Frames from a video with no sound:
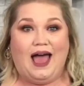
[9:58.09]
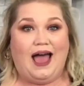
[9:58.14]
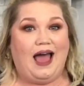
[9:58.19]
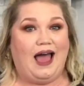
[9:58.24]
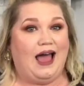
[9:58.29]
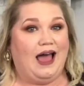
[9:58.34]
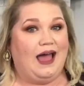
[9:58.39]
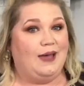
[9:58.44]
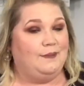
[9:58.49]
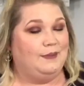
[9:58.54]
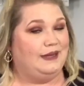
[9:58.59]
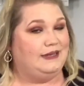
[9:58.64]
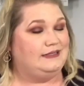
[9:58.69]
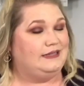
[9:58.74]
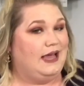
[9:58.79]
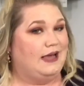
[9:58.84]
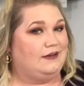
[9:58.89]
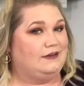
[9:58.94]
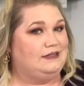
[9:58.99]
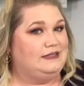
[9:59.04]
I might
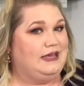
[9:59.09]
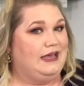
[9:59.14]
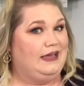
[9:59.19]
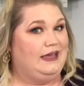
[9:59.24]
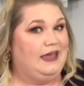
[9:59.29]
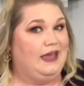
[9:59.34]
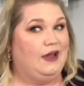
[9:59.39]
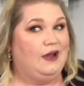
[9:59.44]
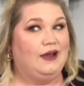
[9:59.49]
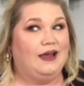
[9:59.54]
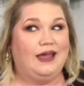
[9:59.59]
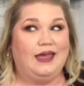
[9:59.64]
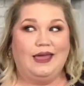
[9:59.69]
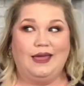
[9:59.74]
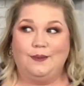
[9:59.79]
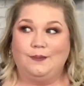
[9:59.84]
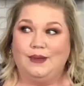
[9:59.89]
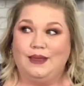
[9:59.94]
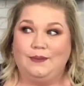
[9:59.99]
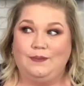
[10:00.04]
tackle skincare.
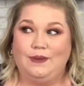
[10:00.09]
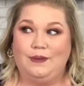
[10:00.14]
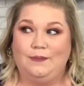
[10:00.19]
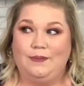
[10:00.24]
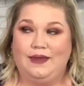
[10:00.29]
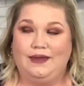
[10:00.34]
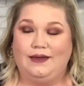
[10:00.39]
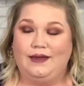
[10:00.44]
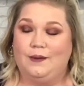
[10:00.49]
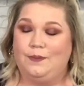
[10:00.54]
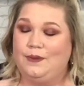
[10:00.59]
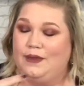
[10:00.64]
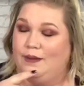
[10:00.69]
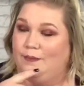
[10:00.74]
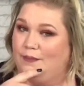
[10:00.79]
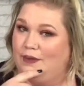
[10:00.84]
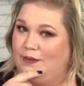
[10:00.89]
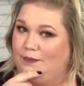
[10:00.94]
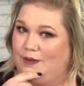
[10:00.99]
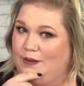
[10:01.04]
It might be makeup. It
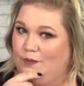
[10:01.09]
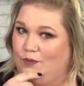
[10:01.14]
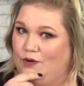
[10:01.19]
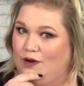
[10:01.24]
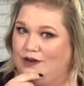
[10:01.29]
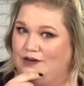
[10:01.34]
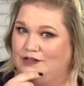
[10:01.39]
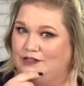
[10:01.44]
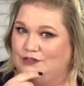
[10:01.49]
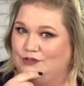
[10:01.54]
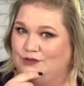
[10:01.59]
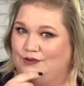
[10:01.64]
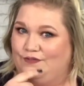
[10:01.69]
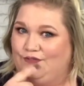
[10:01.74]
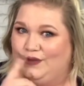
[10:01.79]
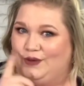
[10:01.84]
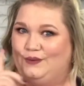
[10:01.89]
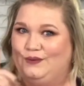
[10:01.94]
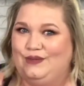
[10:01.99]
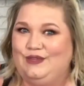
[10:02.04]
might be a product
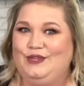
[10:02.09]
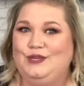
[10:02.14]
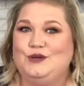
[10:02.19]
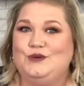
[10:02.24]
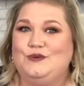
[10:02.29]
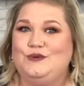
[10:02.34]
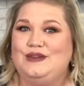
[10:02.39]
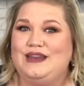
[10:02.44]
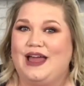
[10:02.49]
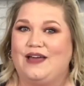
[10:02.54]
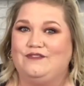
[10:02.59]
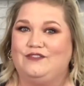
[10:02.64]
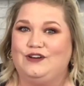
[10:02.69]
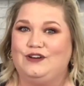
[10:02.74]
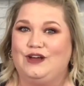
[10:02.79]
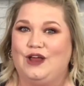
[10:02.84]
review. You never